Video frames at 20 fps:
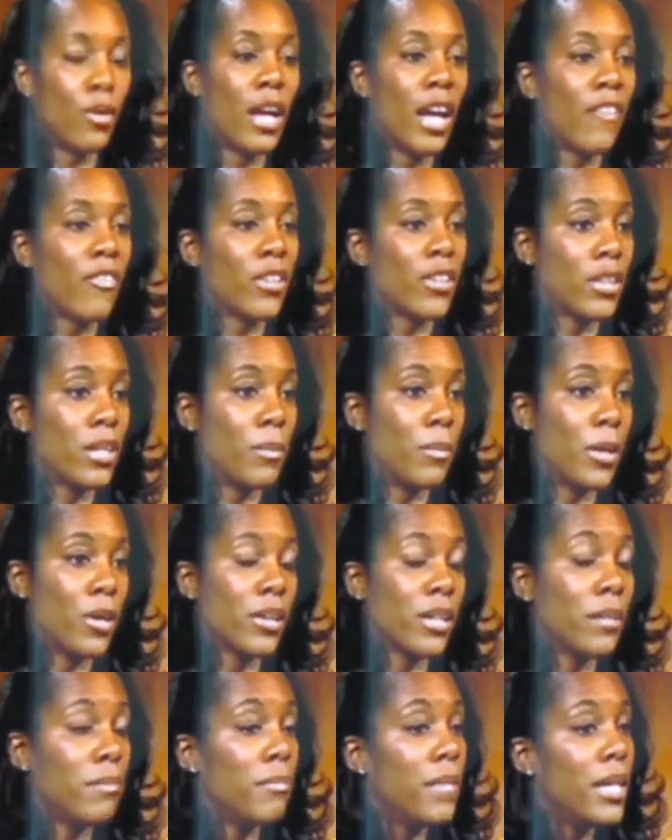
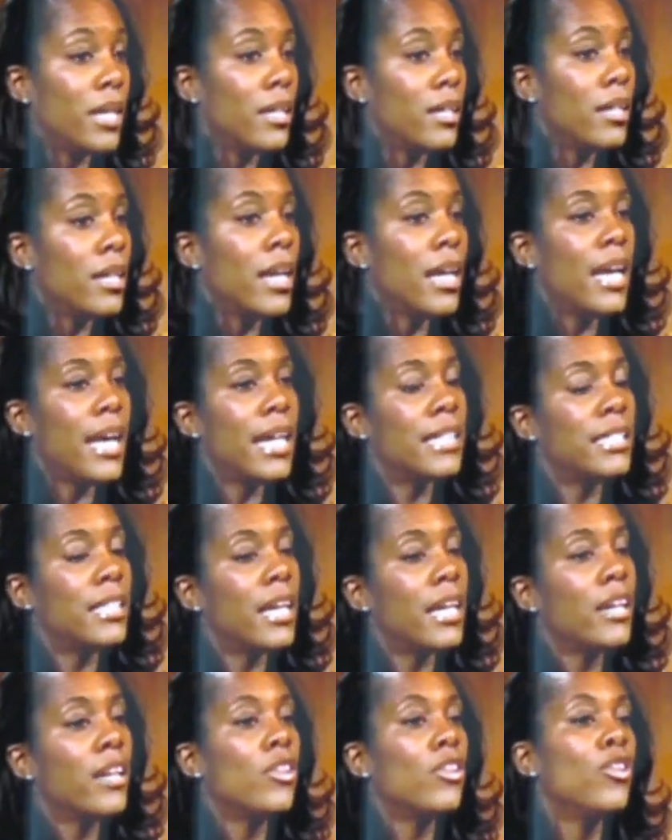African-American men, and
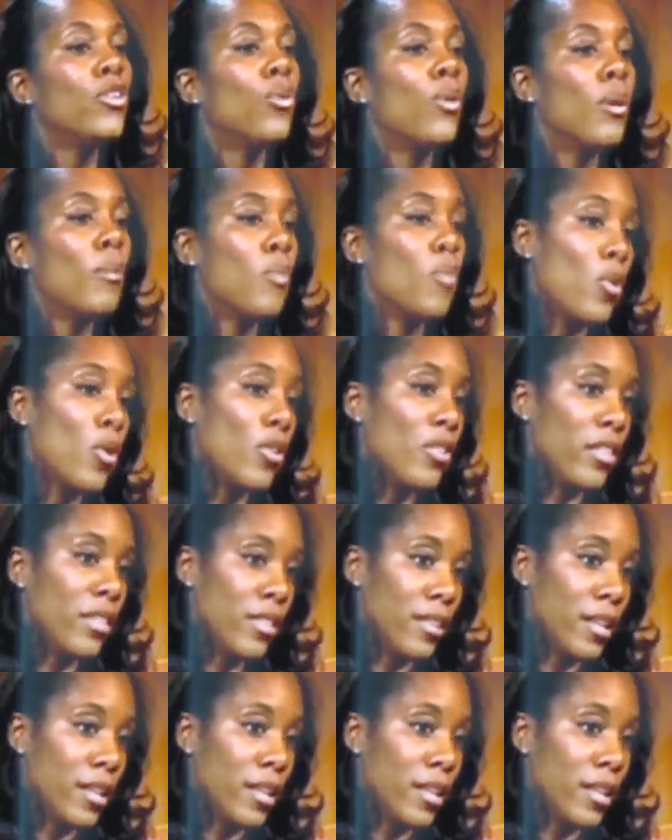saying, you are more than this.